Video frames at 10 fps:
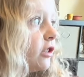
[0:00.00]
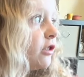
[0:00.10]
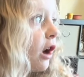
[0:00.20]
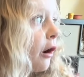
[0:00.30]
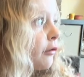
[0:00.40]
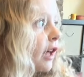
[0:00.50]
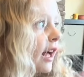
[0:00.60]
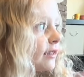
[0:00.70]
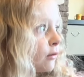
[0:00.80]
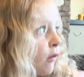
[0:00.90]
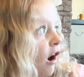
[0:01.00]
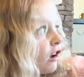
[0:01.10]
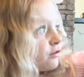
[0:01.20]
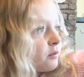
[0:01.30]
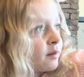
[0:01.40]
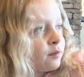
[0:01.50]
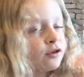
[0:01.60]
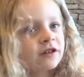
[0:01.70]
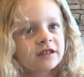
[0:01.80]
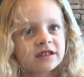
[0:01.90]
Y'all gonna have to watch me
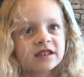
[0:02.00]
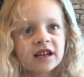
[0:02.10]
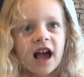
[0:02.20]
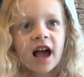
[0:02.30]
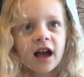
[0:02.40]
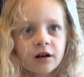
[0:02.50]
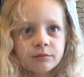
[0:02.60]
put it out